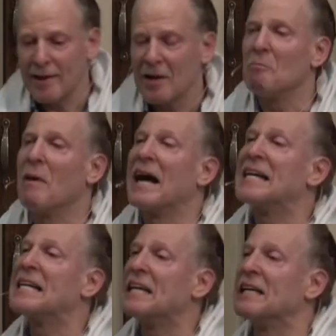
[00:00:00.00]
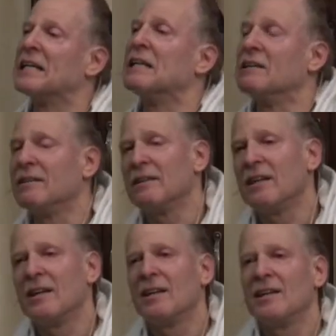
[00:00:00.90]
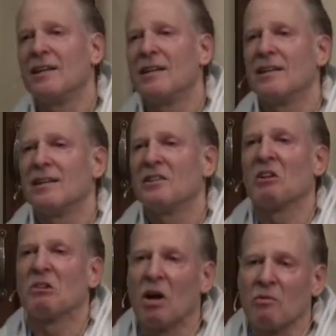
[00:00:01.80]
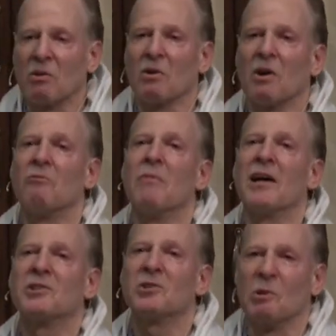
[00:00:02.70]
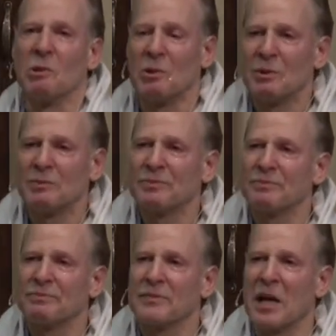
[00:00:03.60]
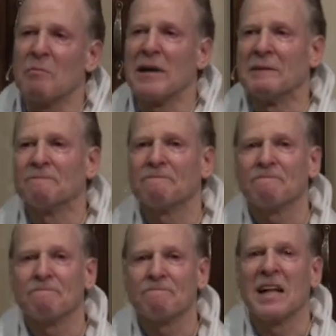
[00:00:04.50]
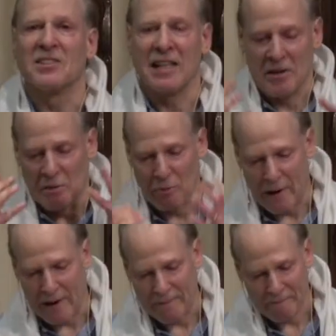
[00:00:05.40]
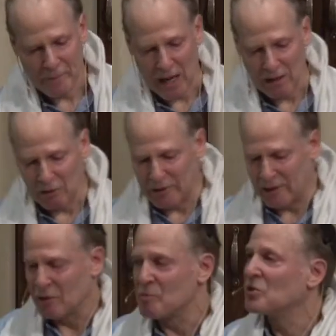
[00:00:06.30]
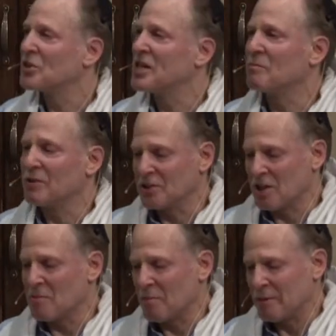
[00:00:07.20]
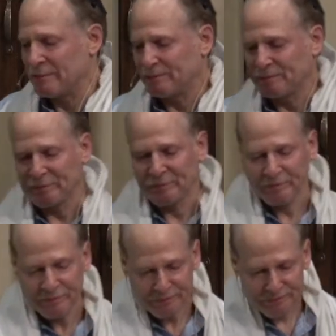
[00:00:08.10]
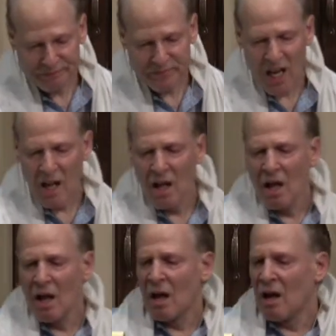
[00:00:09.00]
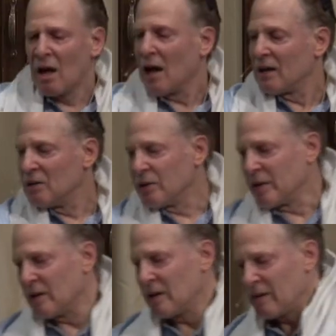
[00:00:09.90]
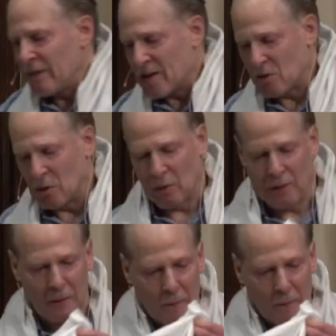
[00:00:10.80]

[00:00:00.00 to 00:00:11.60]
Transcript: my King the lover of my soul. Amen. Let's stand and pray. Hallelujah. Lead music team, please come up. Hallelujah. Thank you, Lord.